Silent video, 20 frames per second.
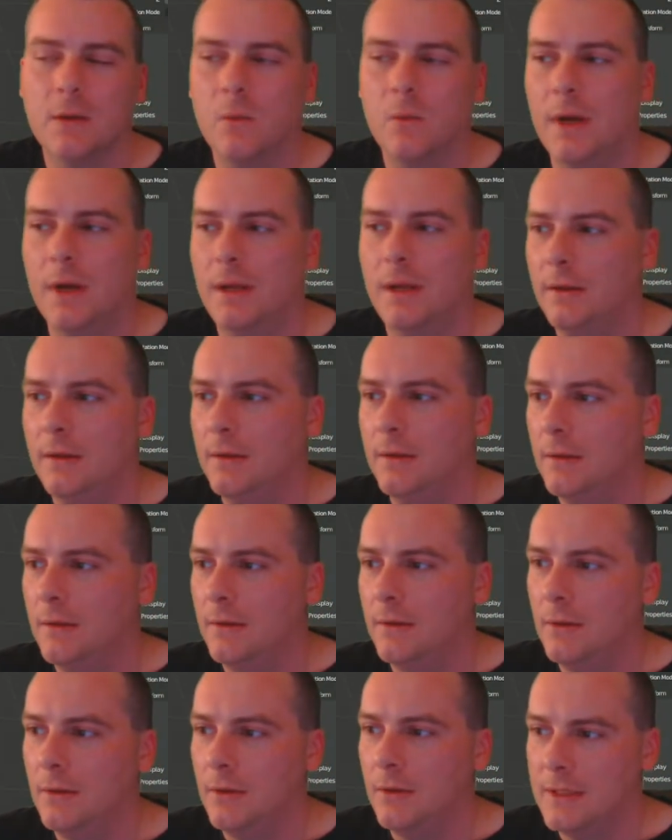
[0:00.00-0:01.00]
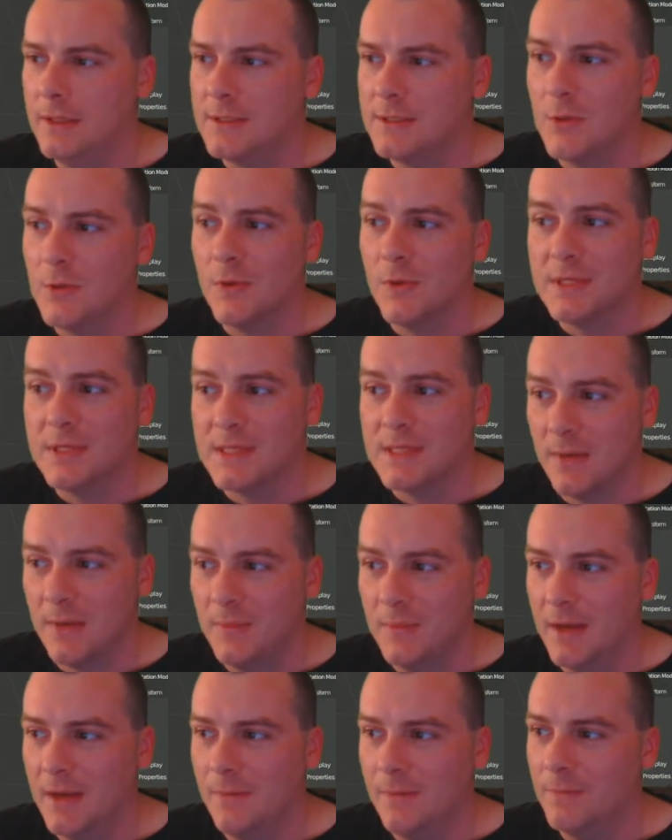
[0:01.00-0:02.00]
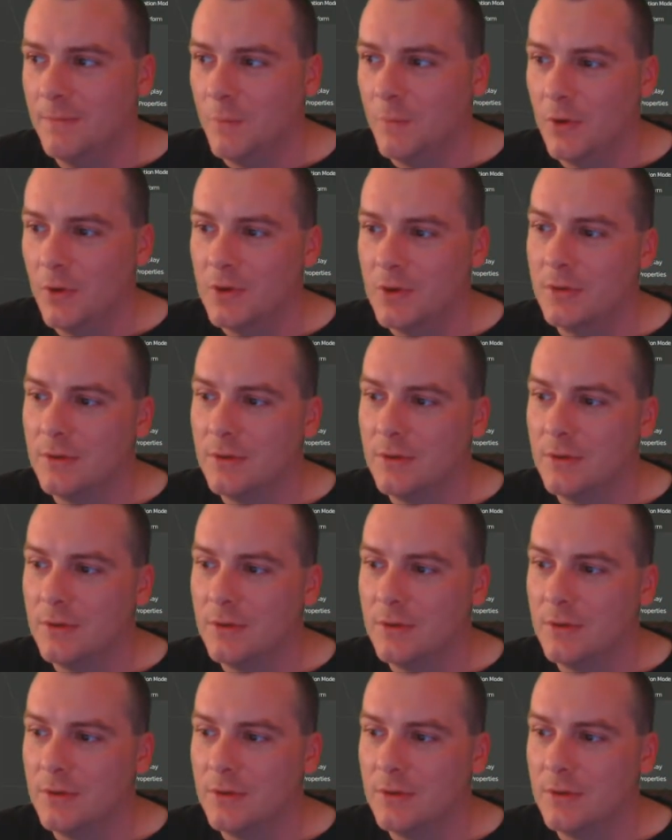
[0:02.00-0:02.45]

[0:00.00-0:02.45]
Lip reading: way it's not the same name. We got